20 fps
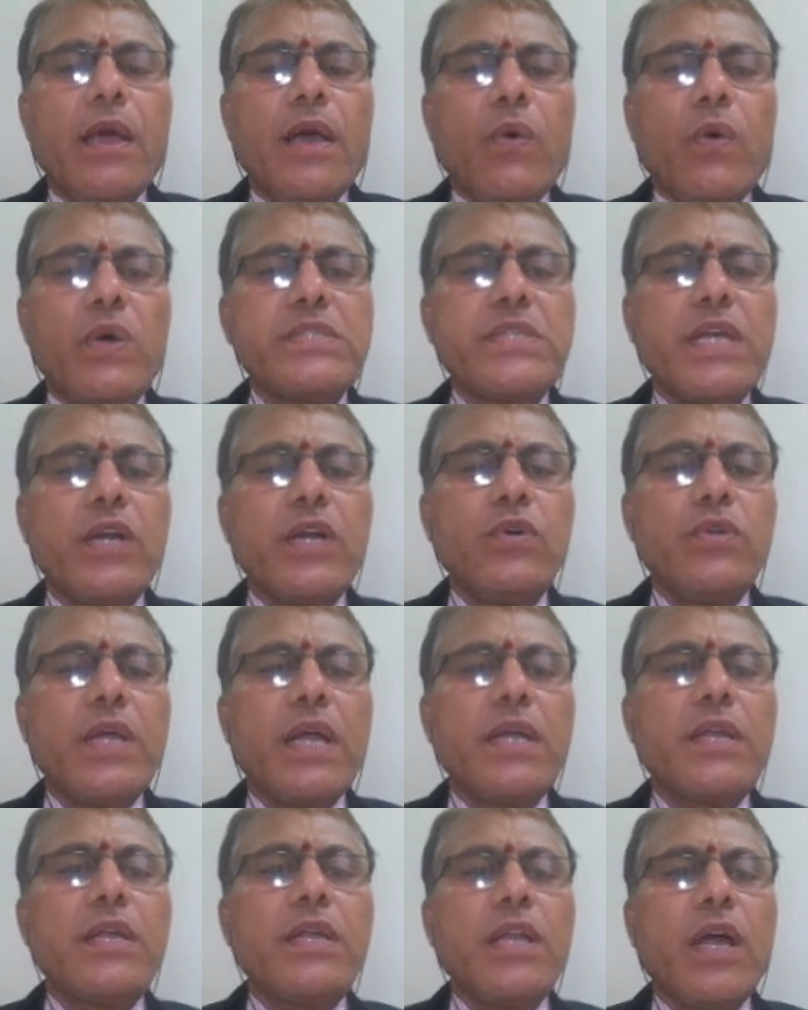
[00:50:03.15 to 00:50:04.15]
Once I do
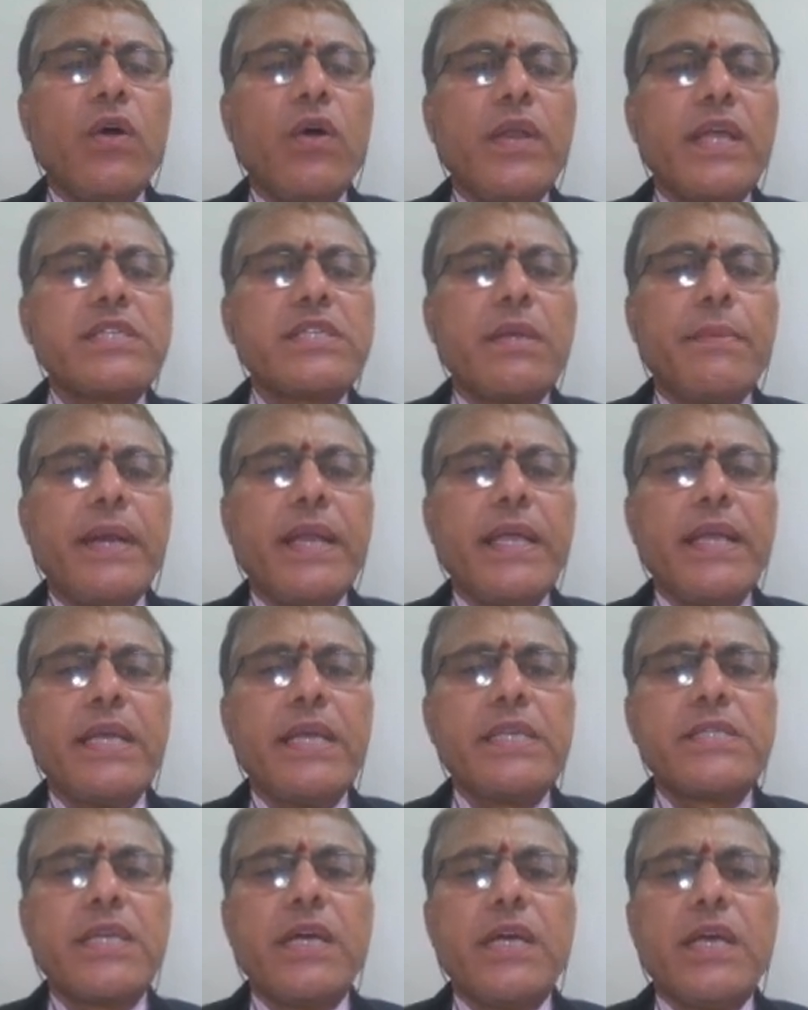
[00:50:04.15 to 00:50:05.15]
that, now next subheading
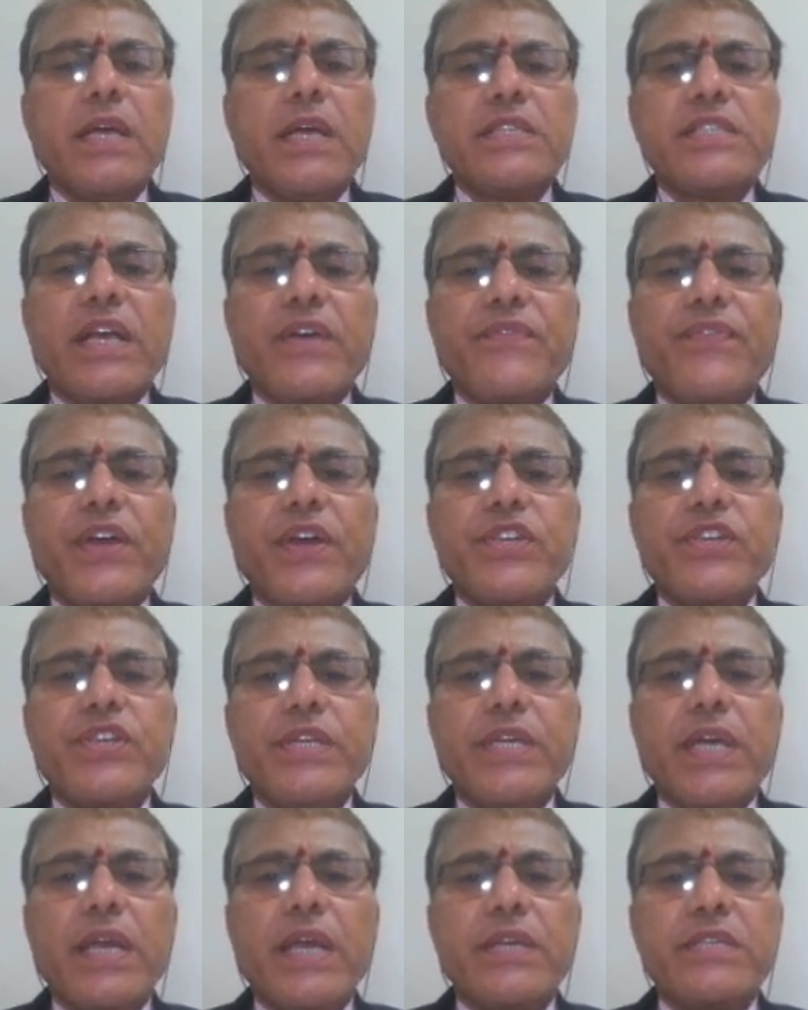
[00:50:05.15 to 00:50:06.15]
is check for
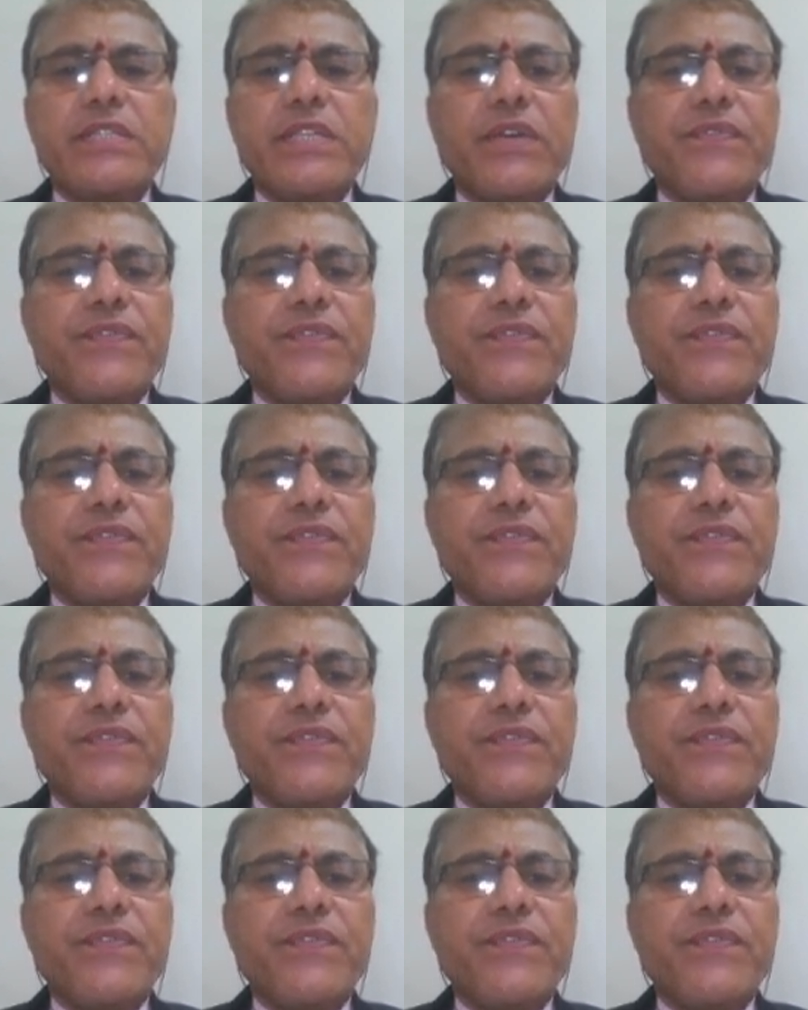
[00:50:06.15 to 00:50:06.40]
shear.